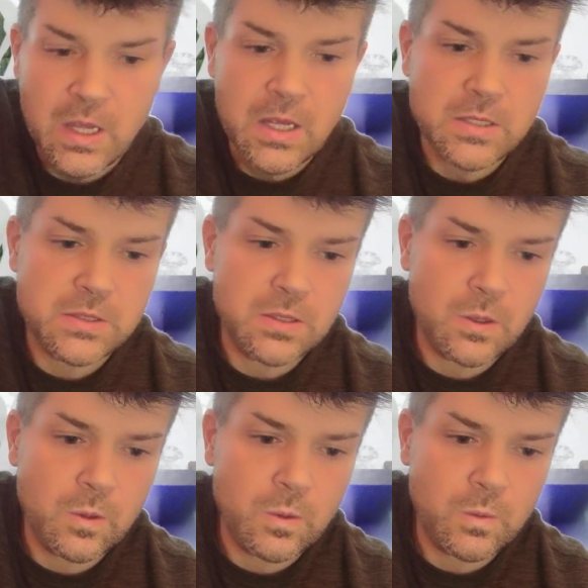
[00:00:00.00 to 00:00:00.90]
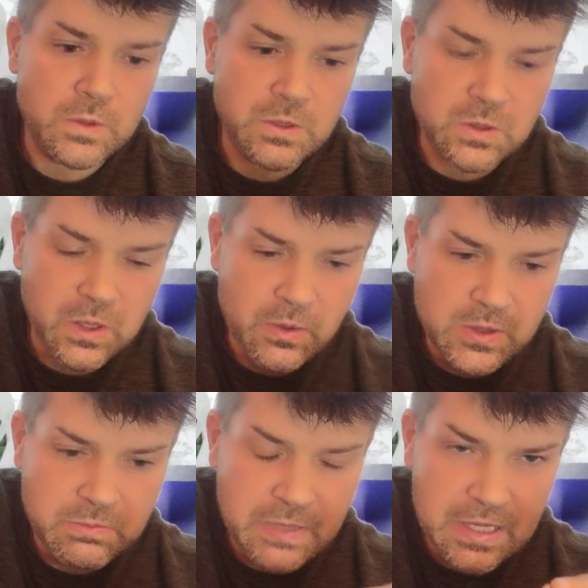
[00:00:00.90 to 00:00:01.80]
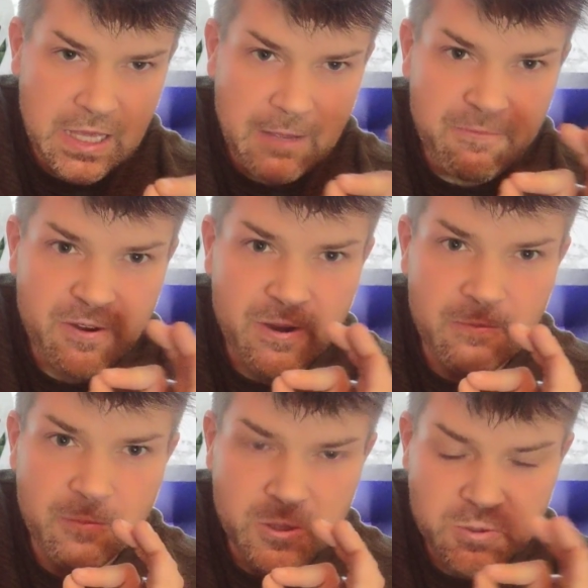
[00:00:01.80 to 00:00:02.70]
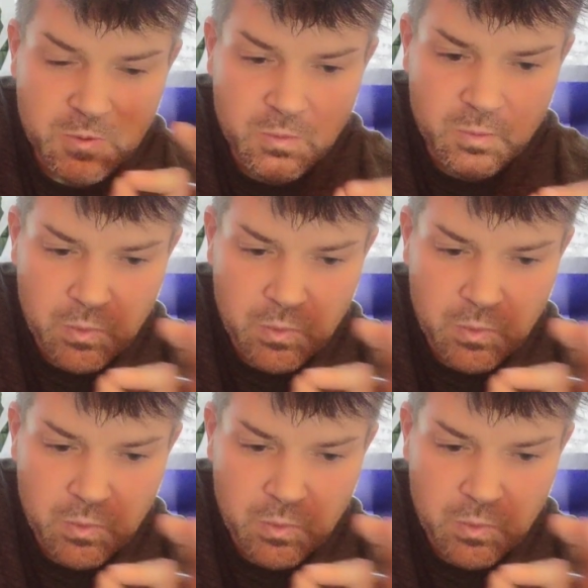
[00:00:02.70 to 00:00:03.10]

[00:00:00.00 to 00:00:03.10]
So became very much, the